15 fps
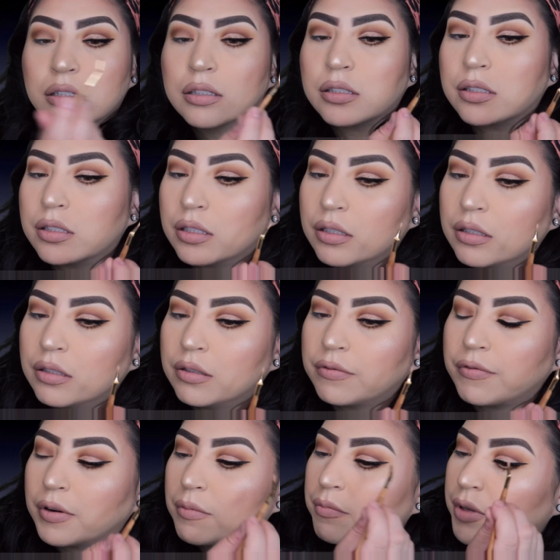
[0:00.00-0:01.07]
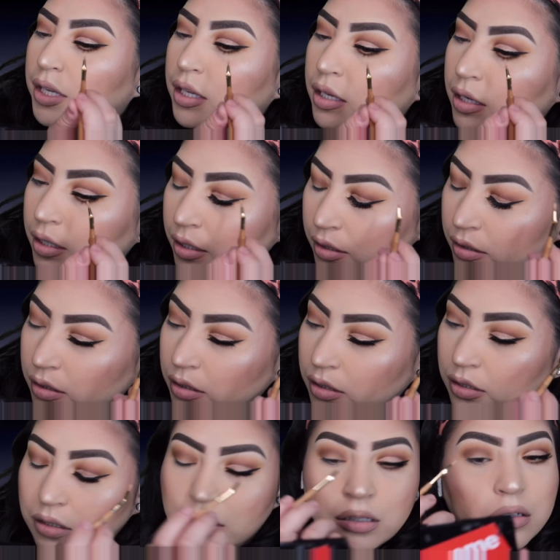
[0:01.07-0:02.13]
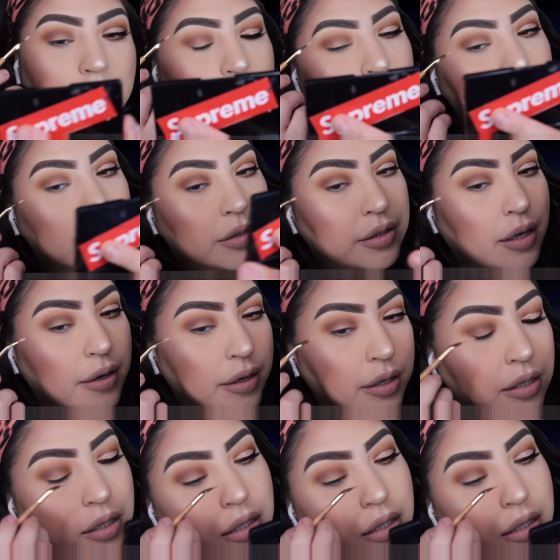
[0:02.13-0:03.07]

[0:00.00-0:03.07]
So from here, oh, sorry,